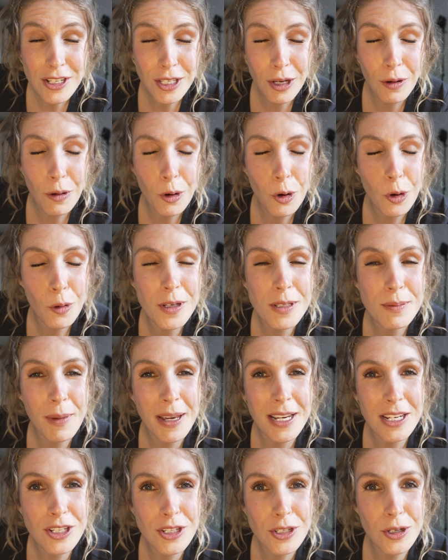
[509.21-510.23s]
So always
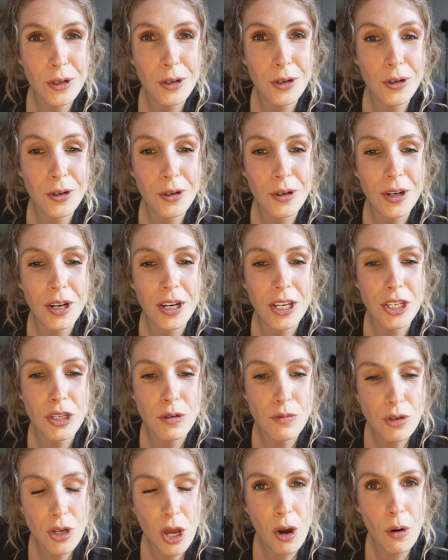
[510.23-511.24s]
make sure
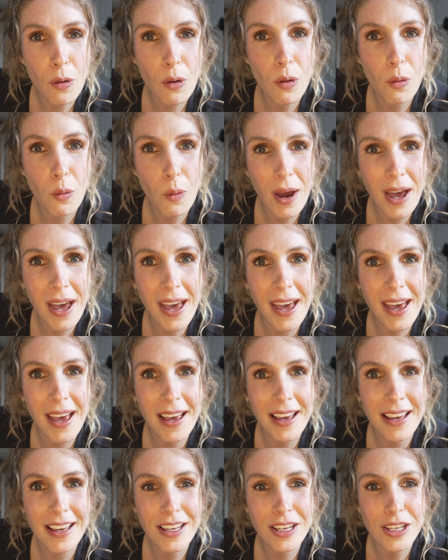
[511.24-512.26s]
you know
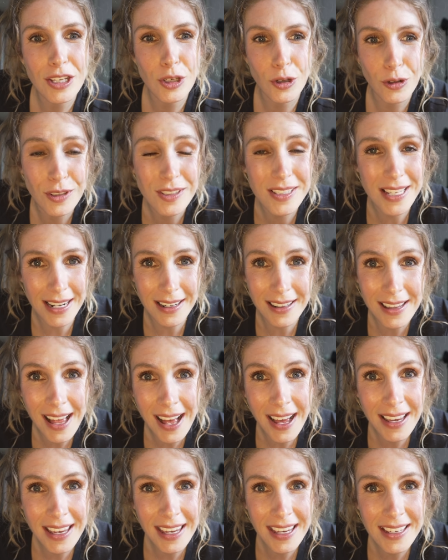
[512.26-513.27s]
where your saddle
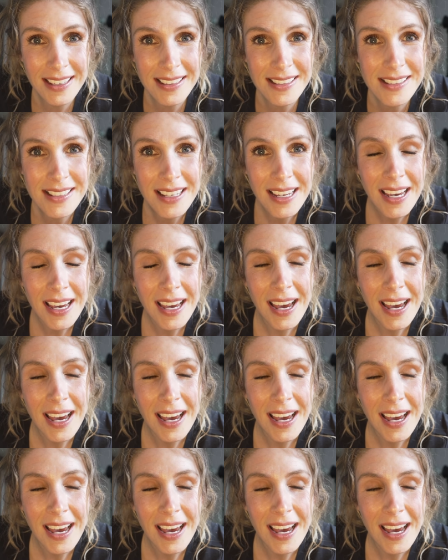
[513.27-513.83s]
height is.